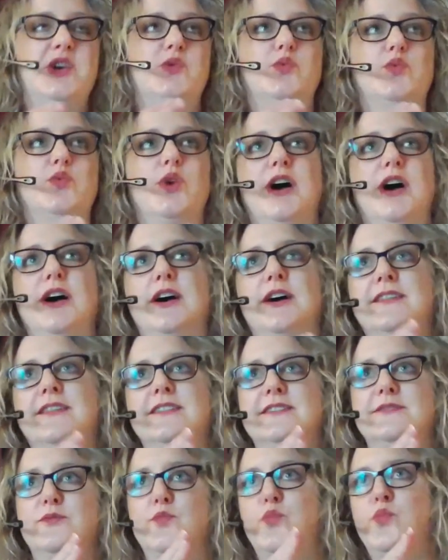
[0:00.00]

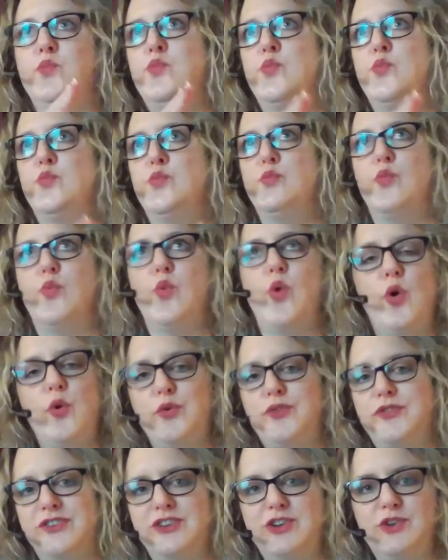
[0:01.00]

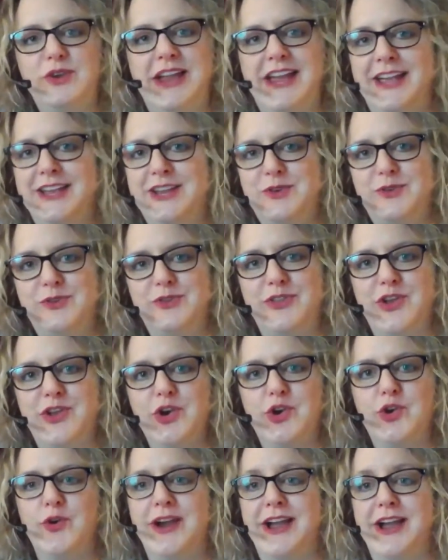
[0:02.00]
you can't use
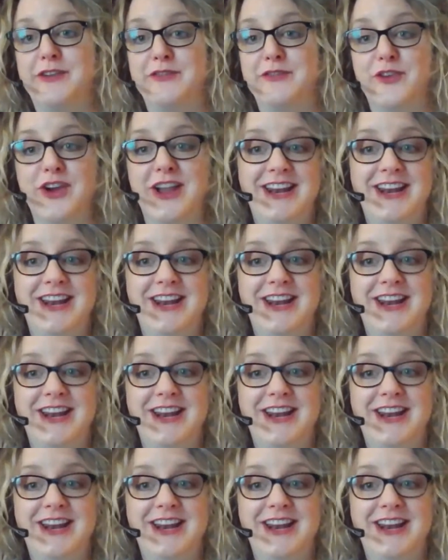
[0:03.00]
their grant for